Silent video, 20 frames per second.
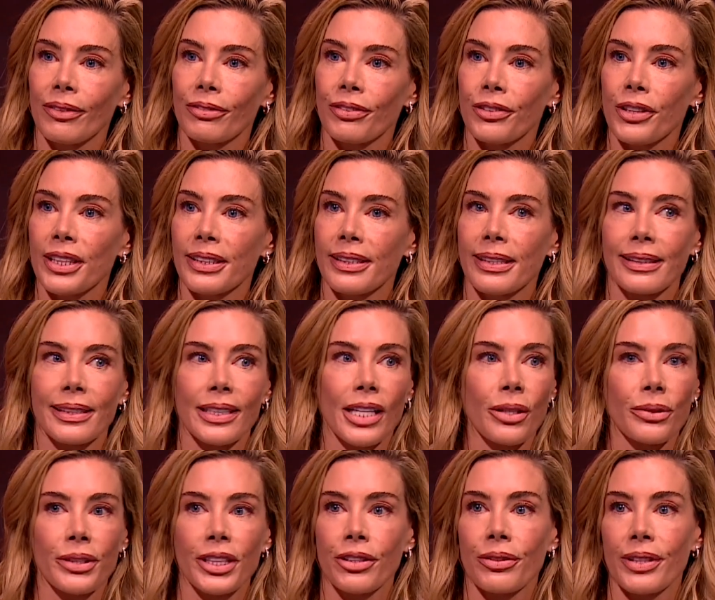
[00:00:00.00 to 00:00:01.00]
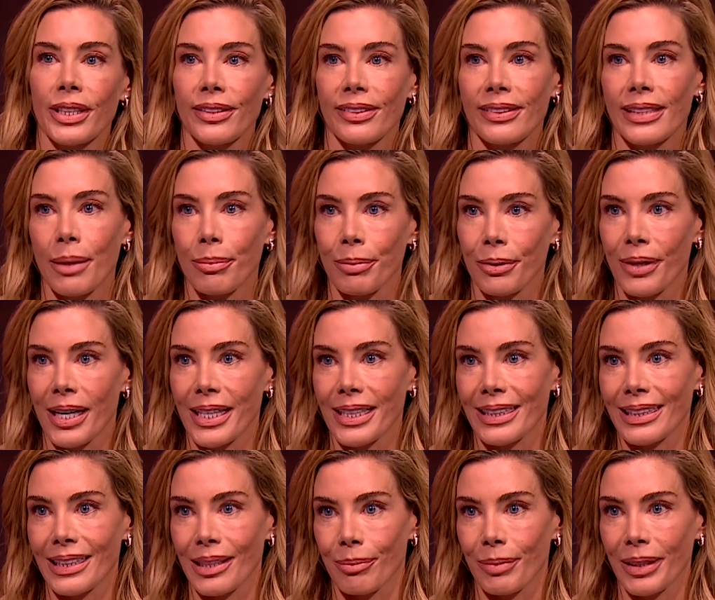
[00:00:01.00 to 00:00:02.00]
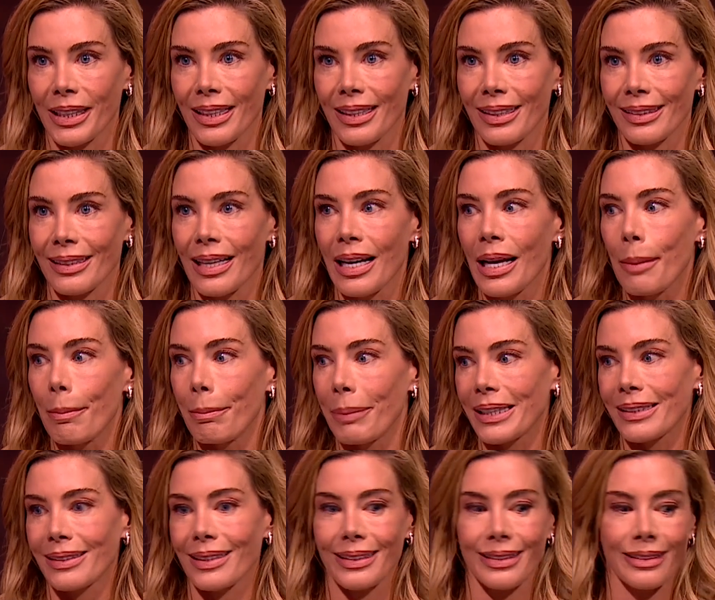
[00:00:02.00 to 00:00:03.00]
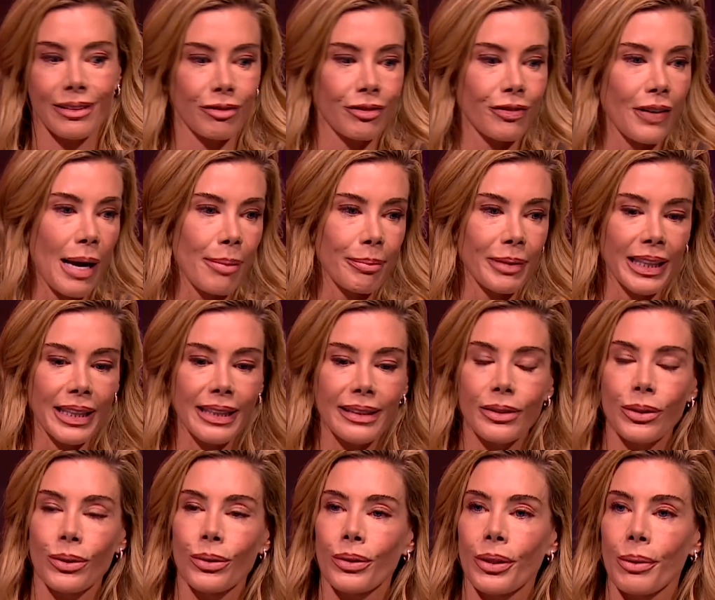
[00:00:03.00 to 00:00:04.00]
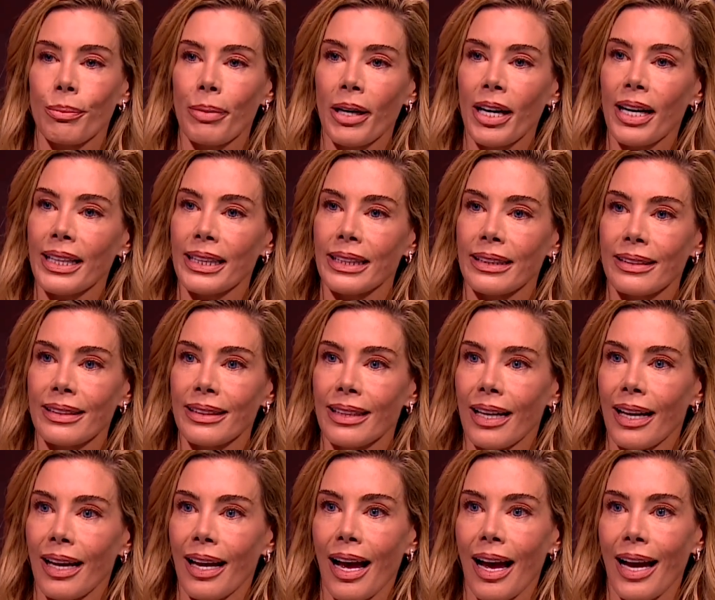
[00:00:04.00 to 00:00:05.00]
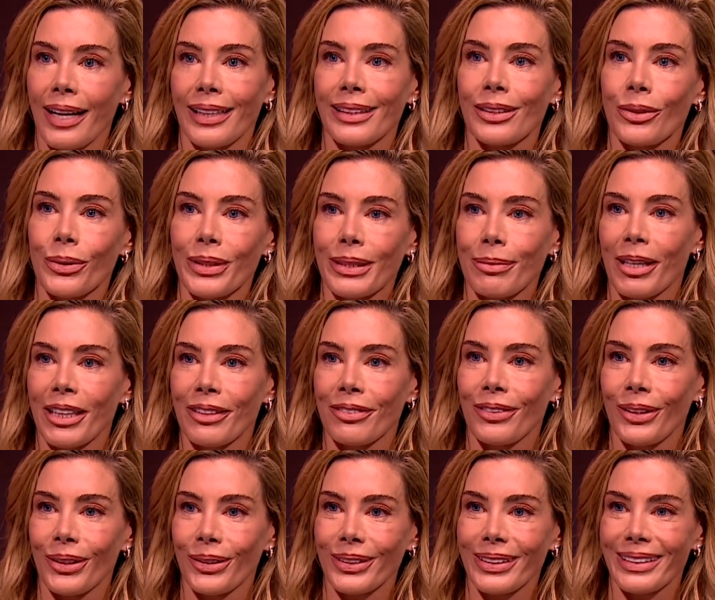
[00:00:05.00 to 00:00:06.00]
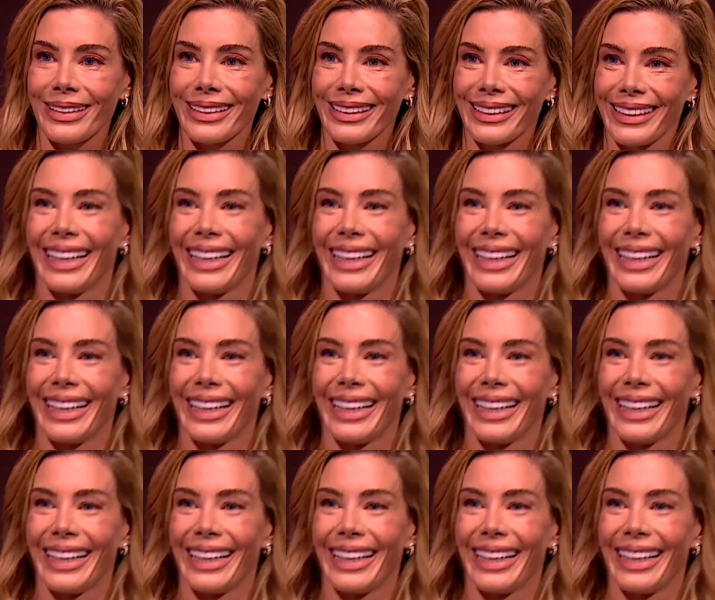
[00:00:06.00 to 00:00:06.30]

For us, there's no degree of separation because business and family, it's all combined, and it's always my fault.